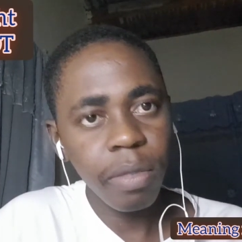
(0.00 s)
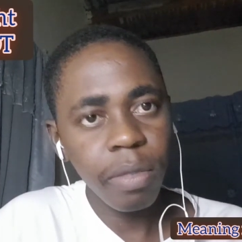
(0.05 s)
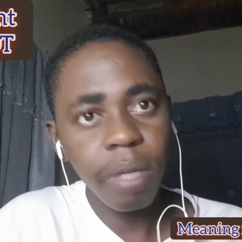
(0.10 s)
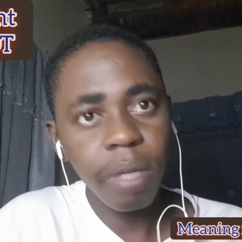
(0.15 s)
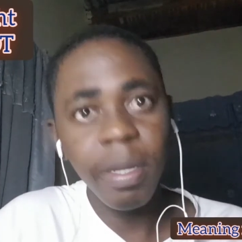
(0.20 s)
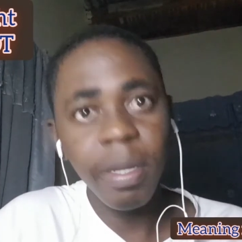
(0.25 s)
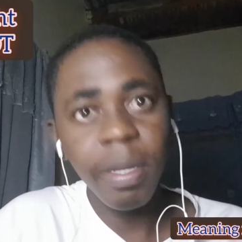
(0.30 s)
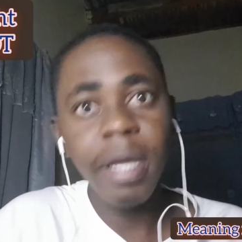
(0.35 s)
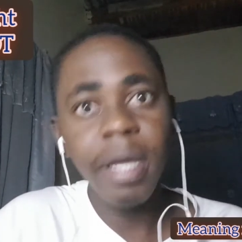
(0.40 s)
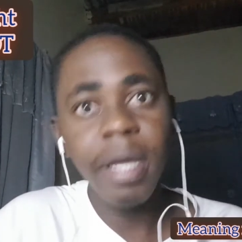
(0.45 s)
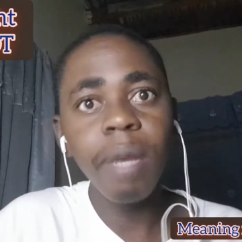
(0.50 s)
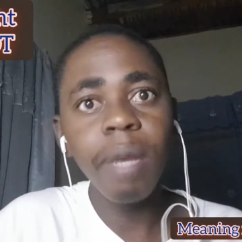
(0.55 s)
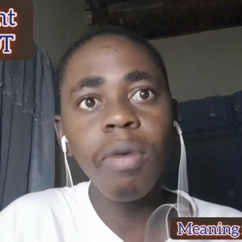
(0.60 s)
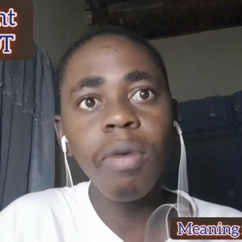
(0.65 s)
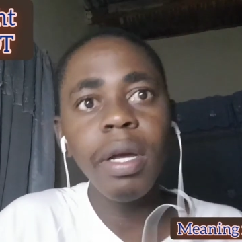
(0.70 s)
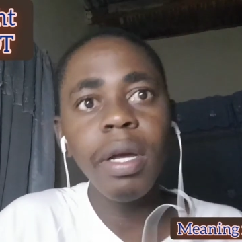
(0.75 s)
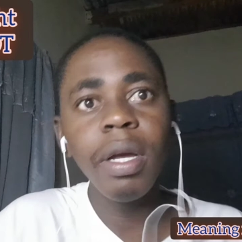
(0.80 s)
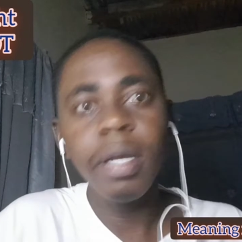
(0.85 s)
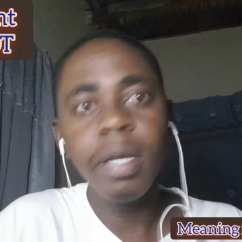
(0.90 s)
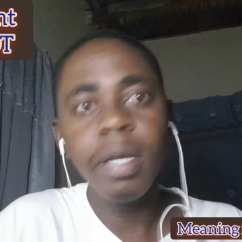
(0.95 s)

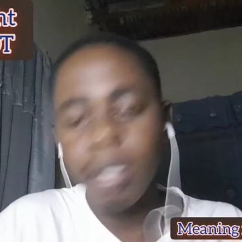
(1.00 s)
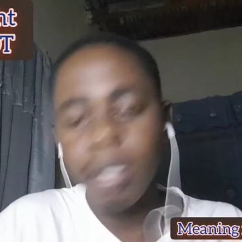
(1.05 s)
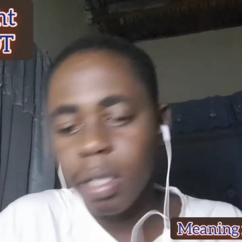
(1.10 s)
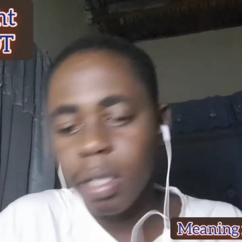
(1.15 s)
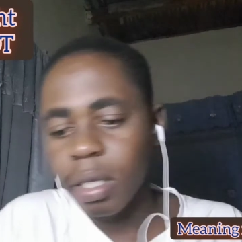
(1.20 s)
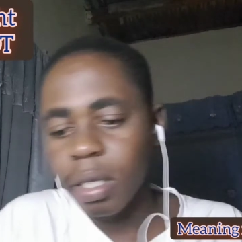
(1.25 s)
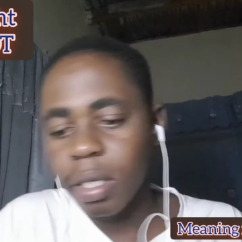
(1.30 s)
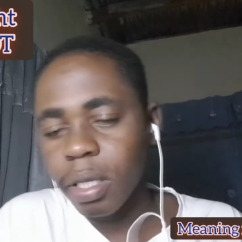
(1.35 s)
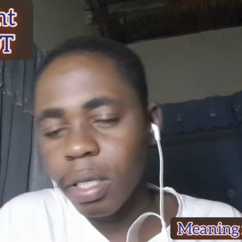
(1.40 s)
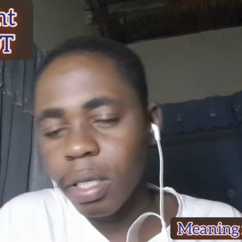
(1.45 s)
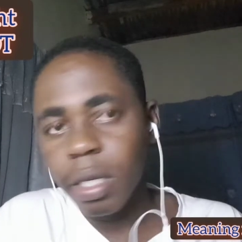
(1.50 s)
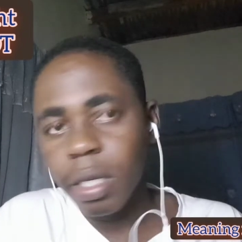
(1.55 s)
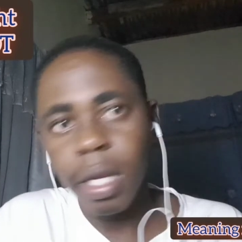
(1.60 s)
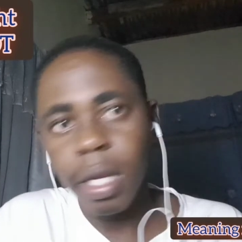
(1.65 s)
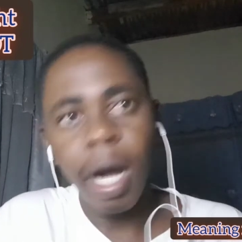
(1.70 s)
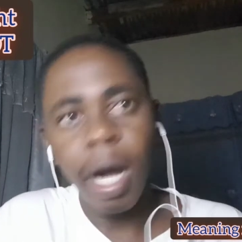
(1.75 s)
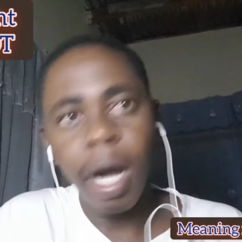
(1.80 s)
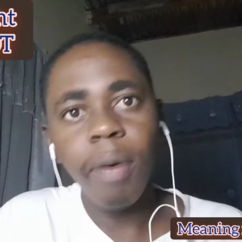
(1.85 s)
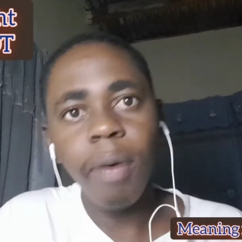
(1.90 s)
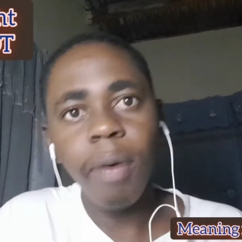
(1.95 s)
Néanmoins,
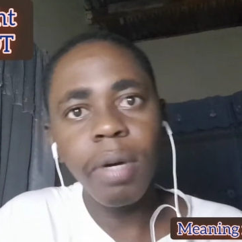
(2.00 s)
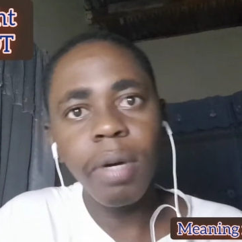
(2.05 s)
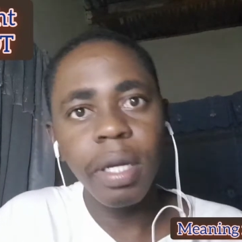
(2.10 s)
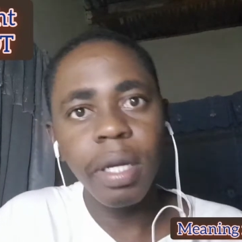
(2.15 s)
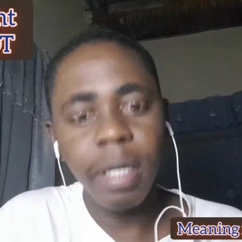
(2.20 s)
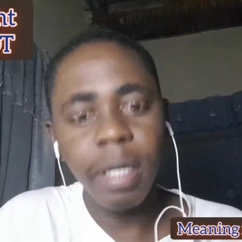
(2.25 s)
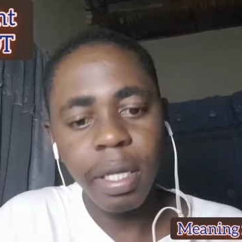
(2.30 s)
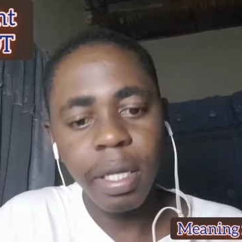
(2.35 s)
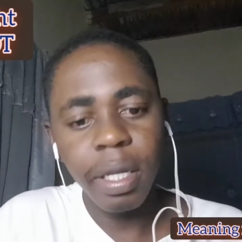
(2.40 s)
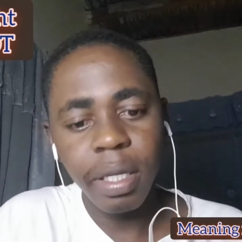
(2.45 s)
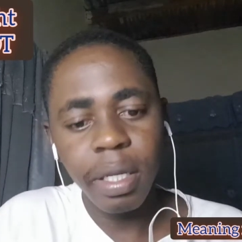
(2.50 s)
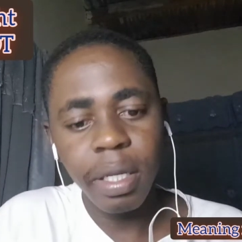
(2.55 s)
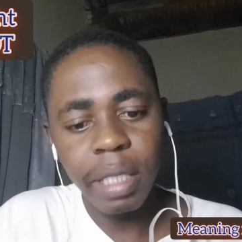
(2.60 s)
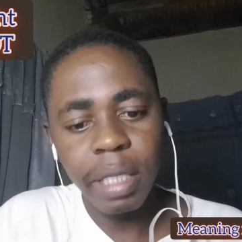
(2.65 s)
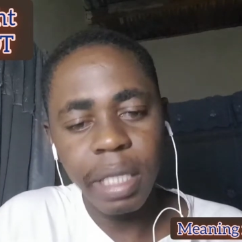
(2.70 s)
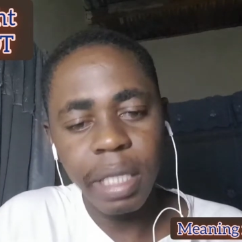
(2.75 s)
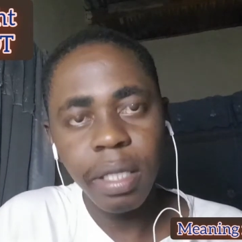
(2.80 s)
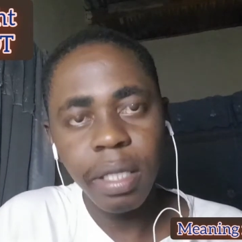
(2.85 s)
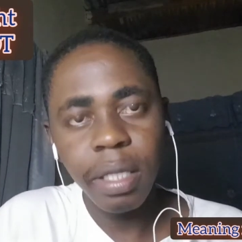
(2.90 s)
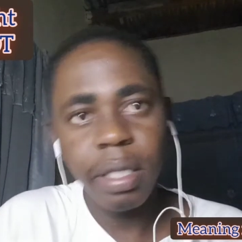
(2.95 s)
in
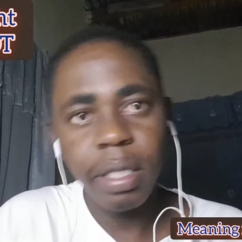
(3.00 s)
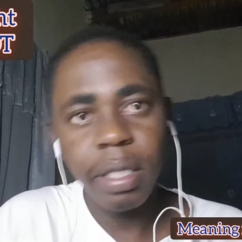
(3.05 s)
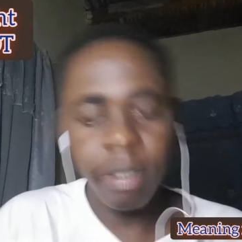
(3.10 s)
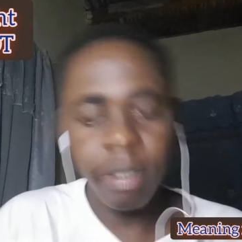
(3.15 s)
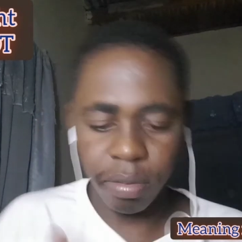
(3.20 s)
daily